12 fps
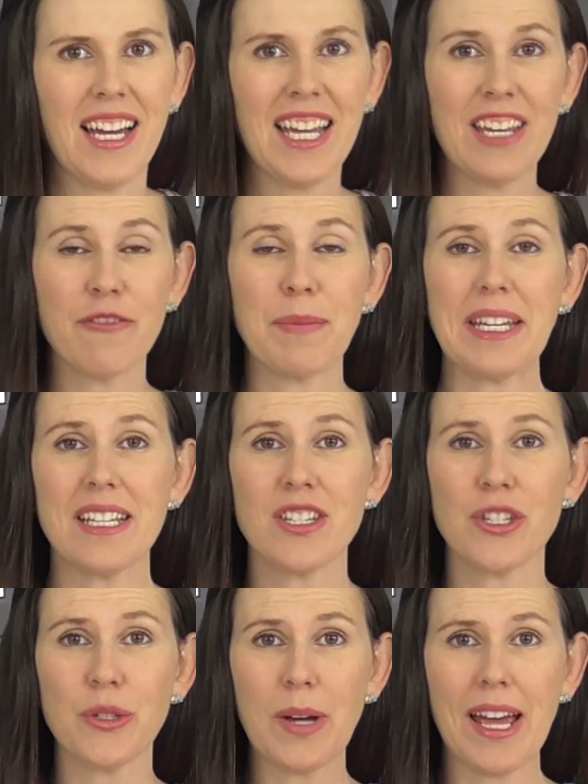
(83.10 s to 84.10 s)
I have been
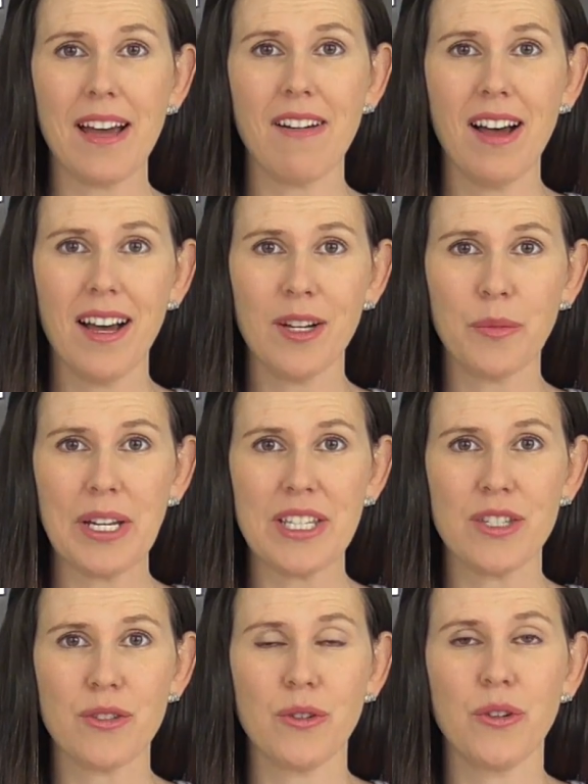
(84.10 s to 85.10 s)
to our hardware
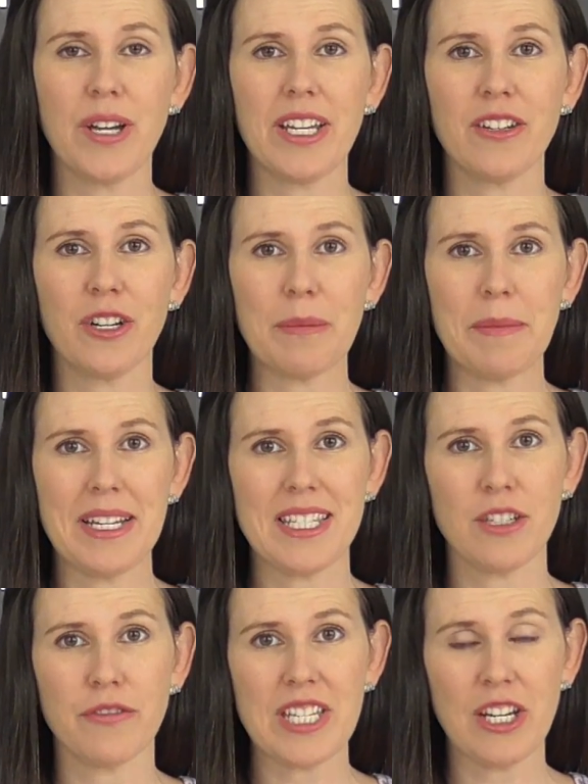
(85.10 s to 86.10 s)
store and gotten
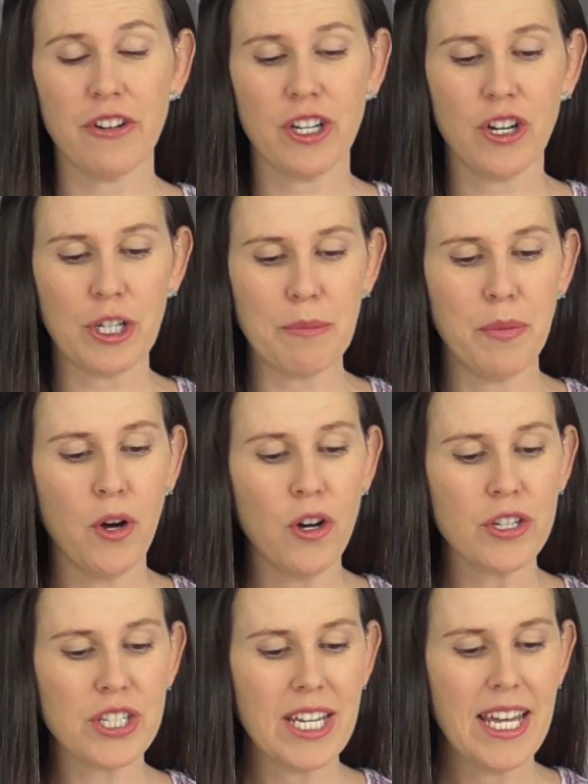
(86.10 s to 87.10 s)
myself a terracotta
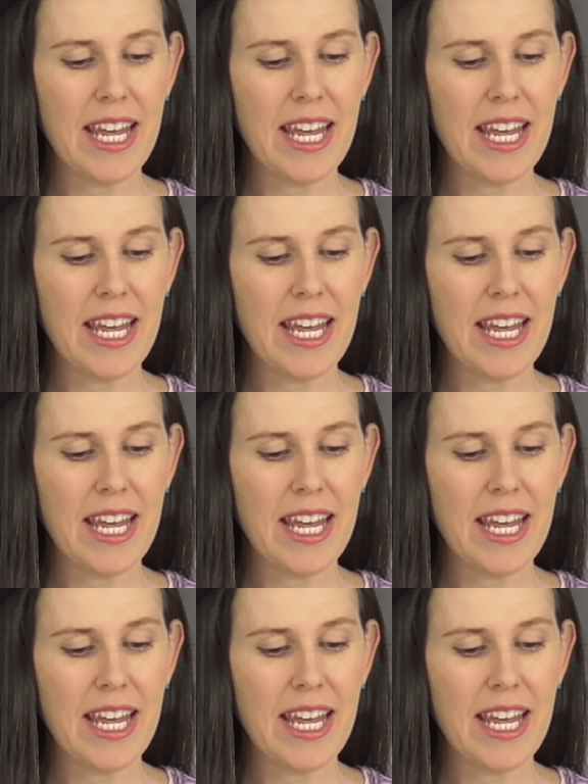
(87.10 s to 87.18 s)
pot,